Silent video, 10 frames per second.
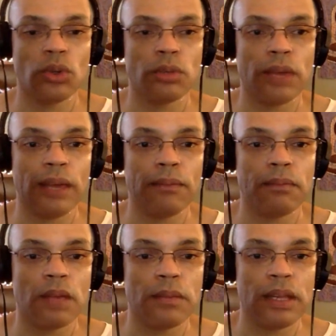You may
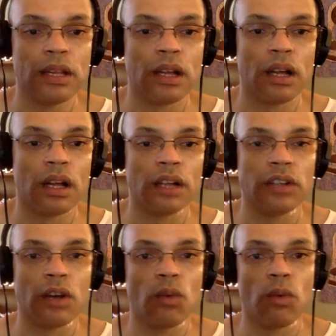meet a
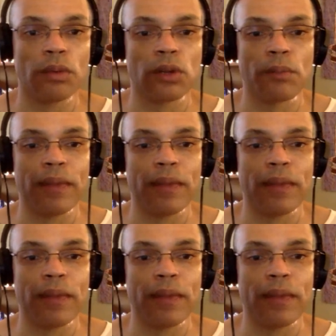young woman or